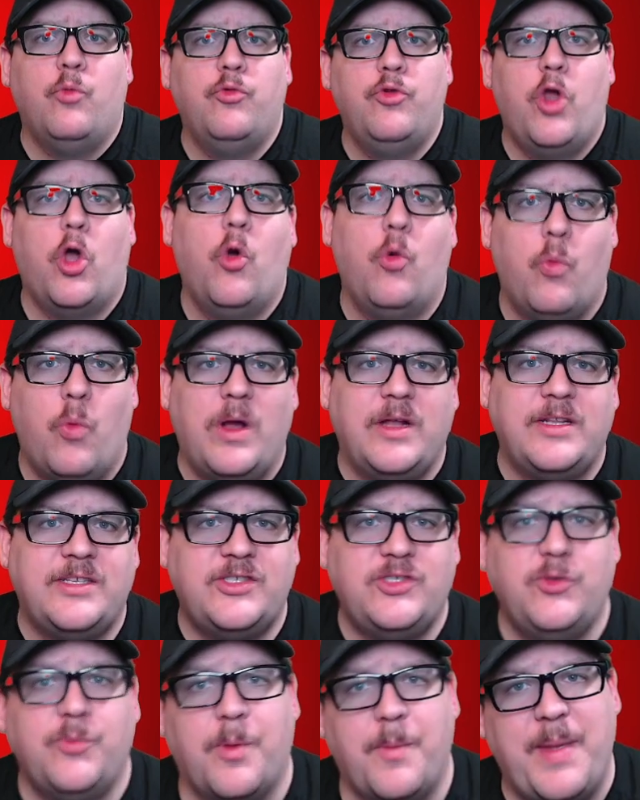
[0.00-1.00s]
know what
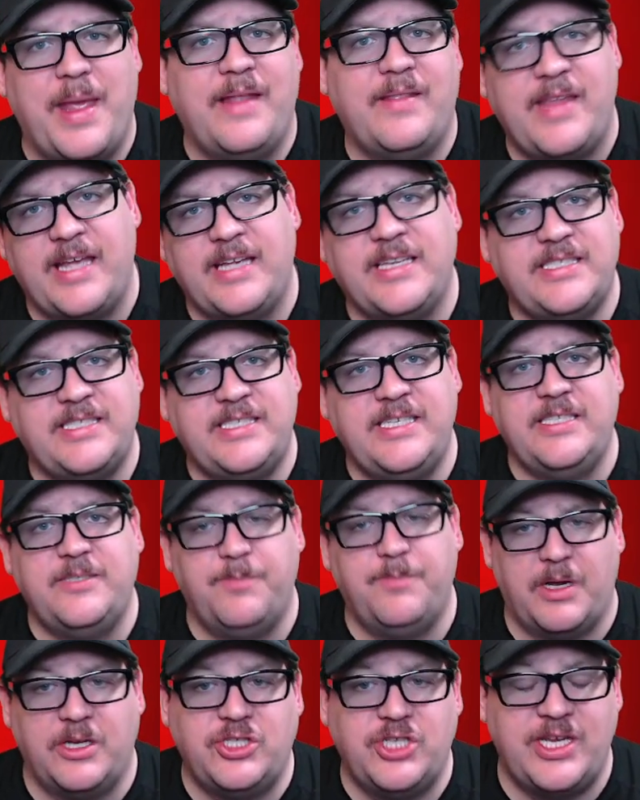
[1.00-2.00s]
Superman Legacy's
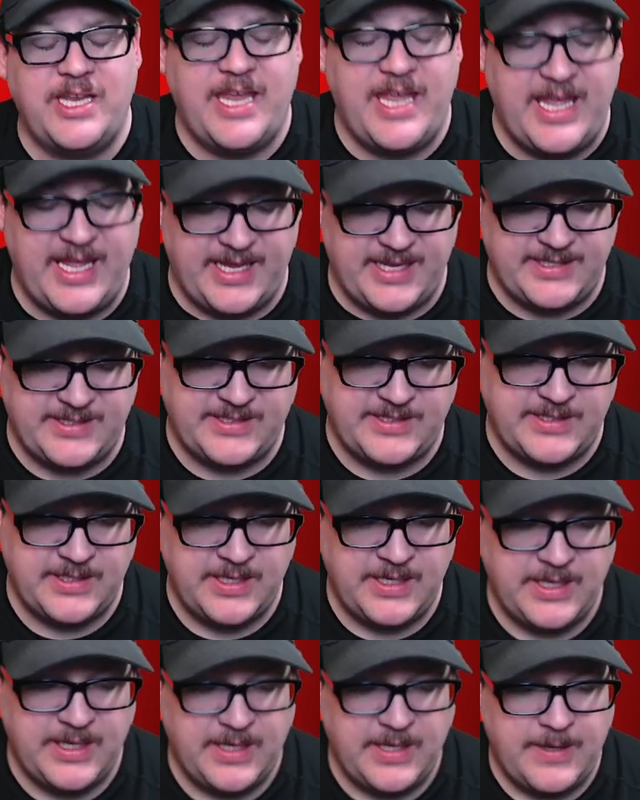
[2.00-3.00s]
budget is.
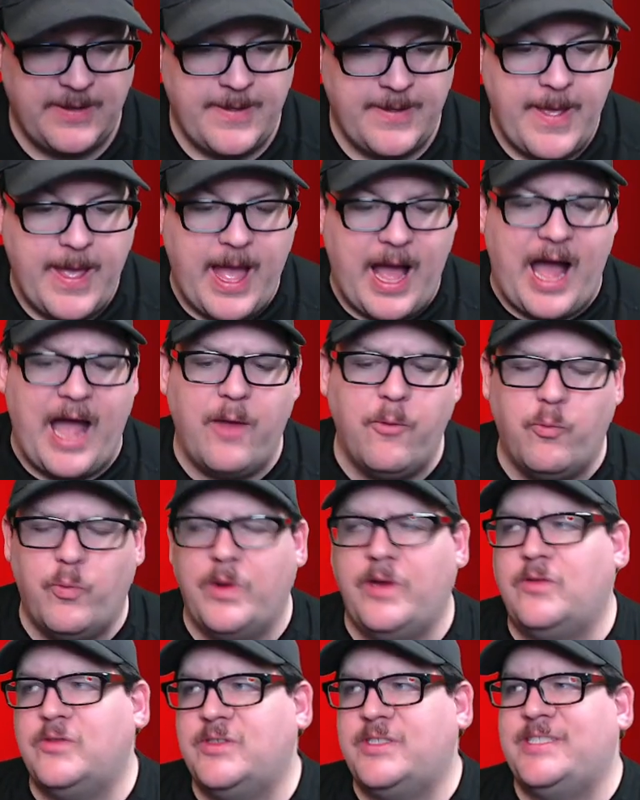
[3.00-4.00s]
I
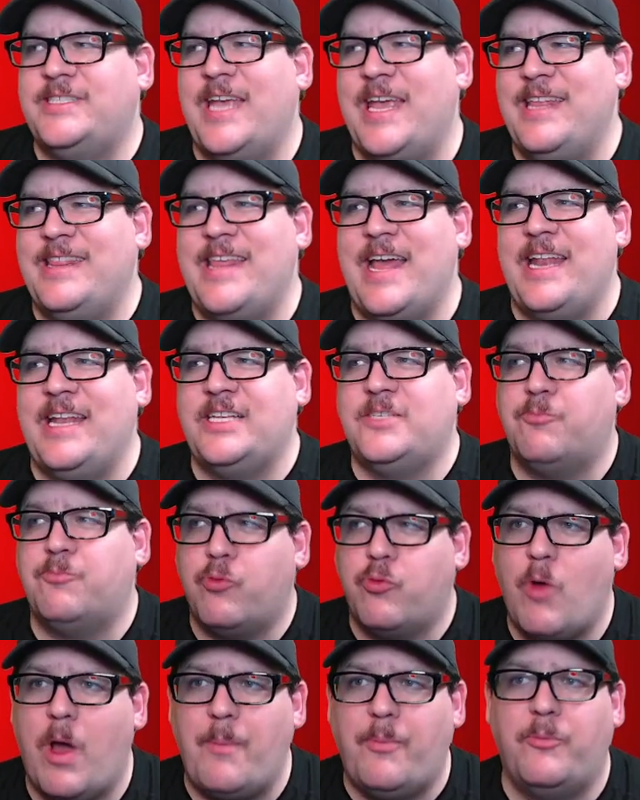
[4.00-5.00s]
will say that it's
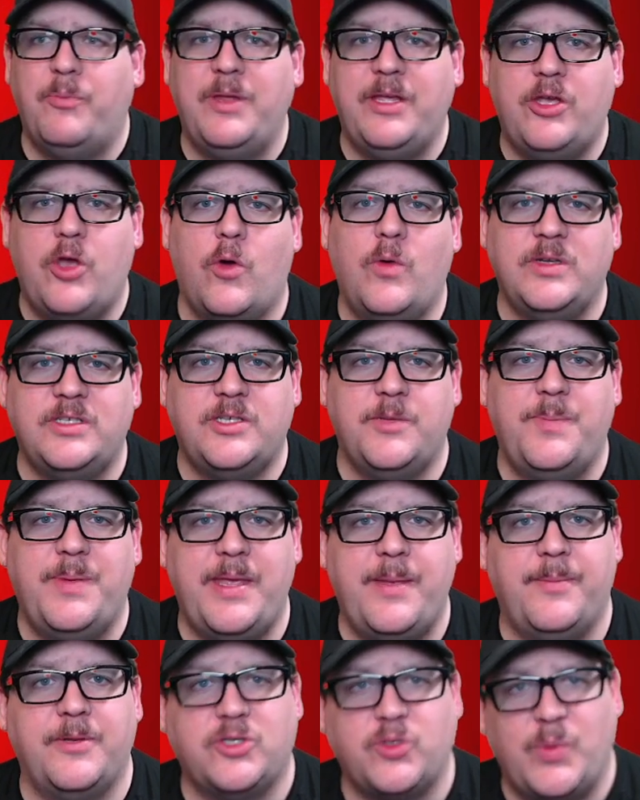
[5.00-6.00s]
probably going to be
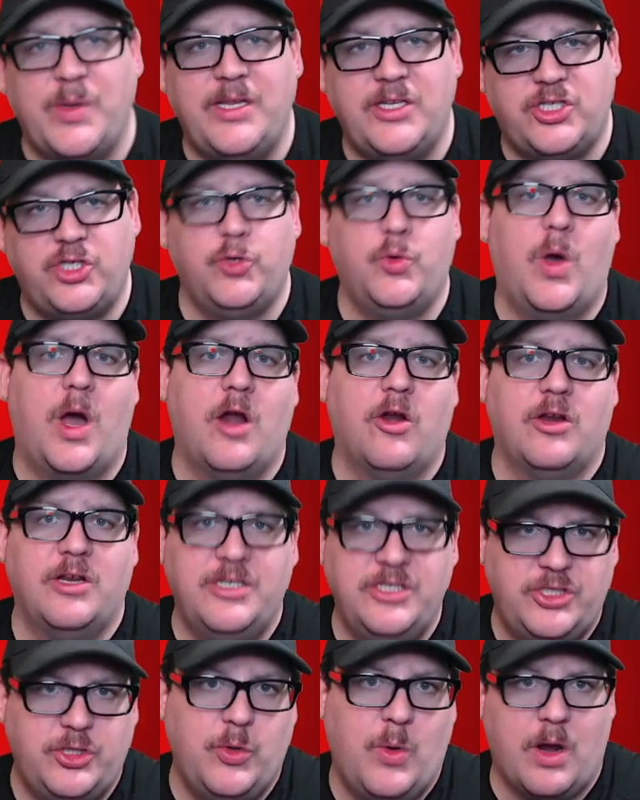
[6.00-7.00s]
between $200
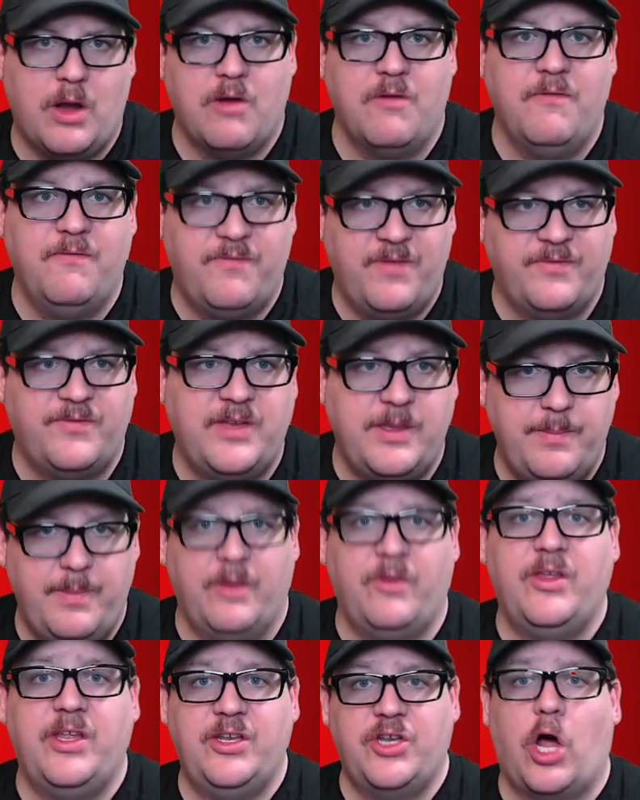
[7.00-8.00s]
and $250
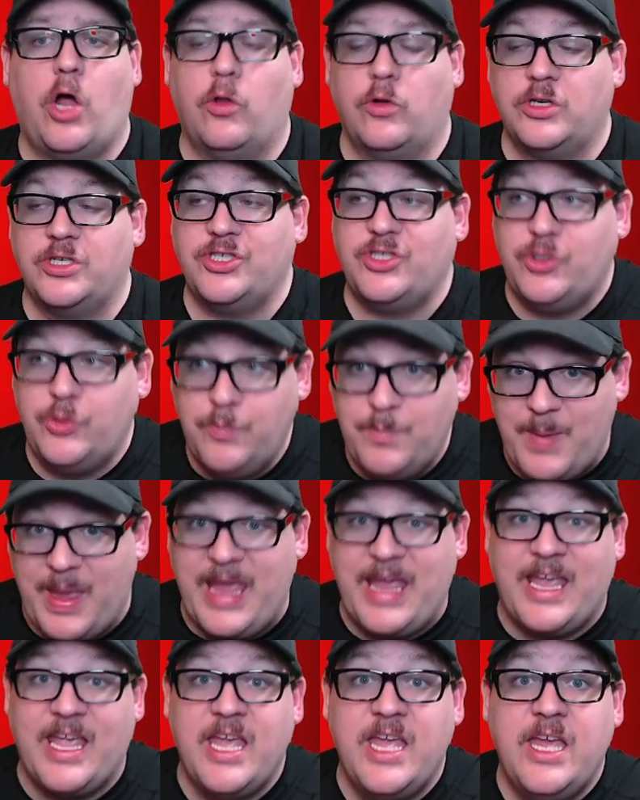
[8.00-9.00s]
million to
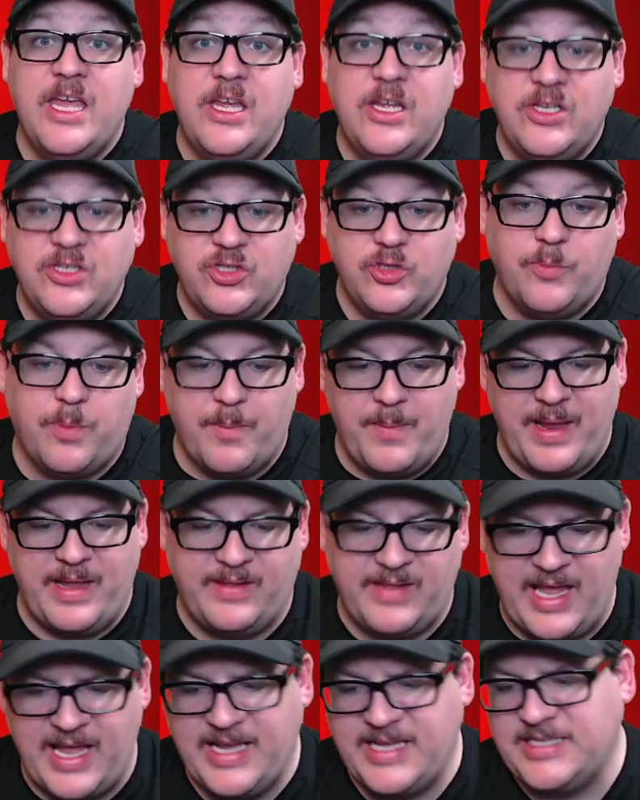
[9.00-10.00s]
make Superman
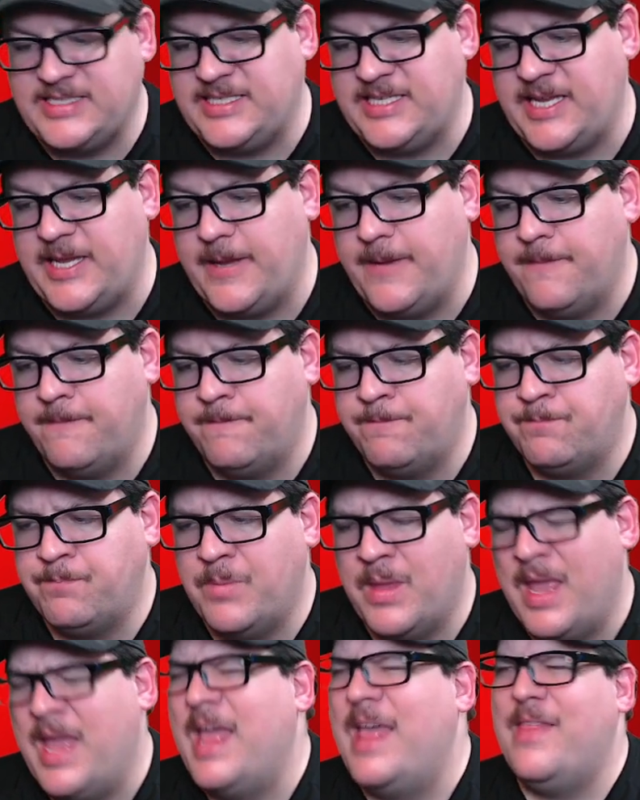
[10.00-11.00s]
Legacy.
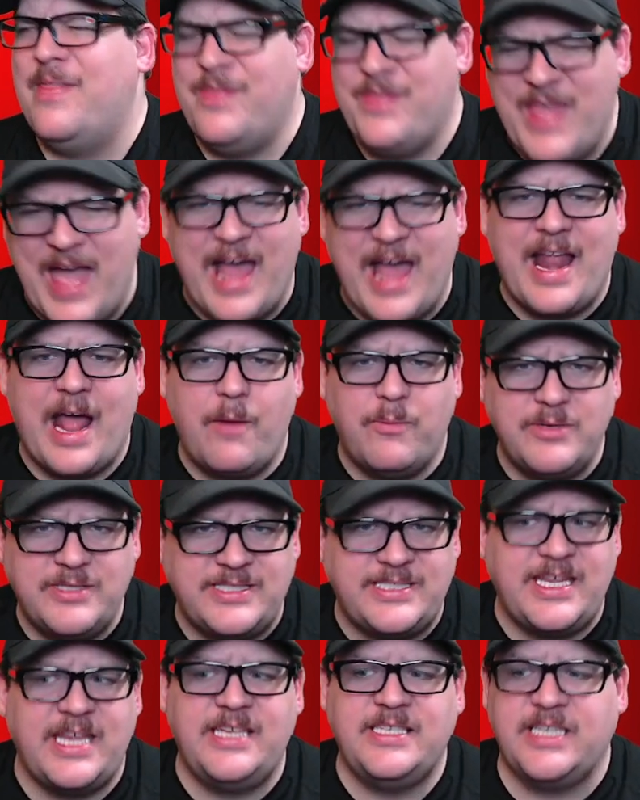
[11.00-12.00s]
That, I would
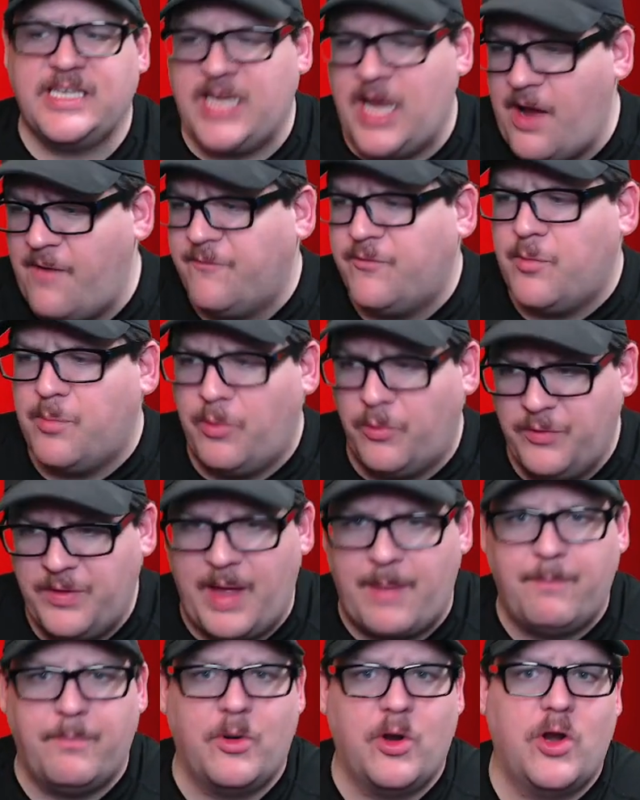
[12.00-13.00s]
say, is a comfortable
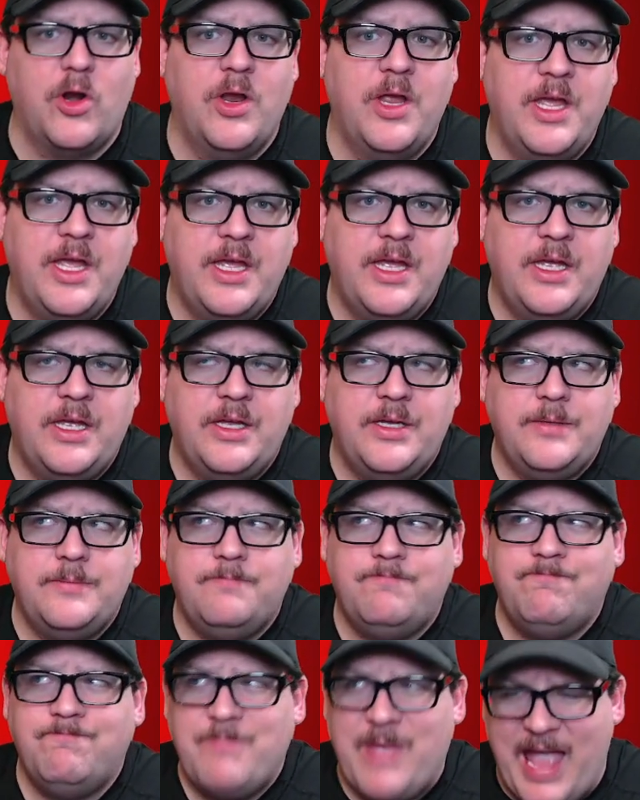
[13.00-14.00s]
number
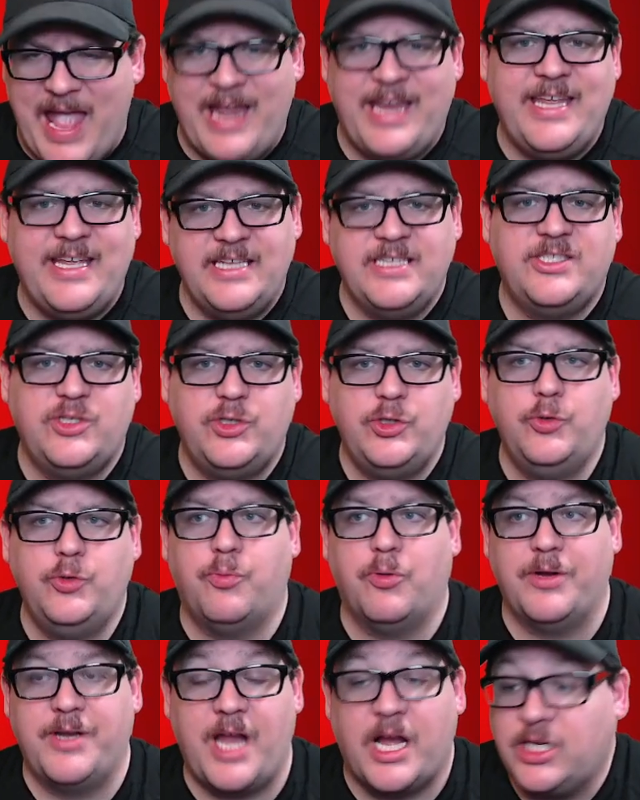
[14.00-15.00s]
heading into
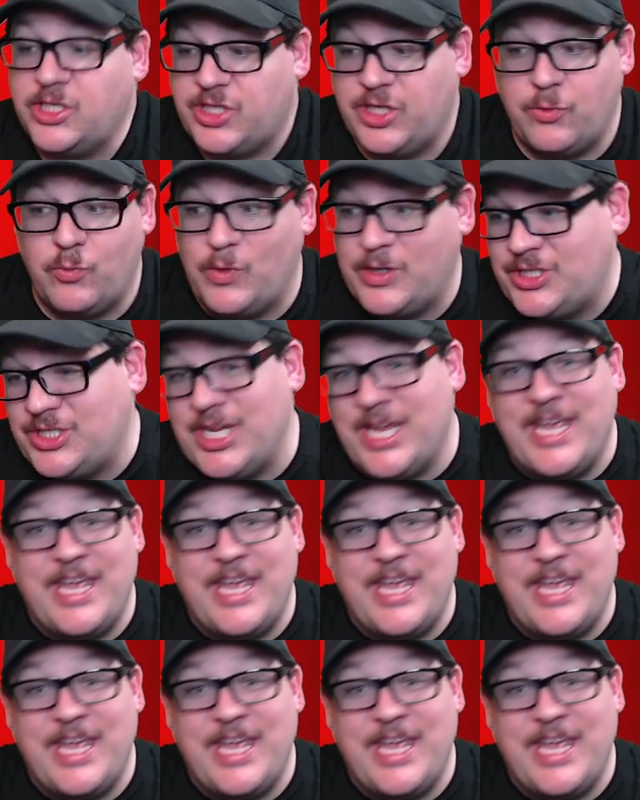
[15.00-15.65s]
production, which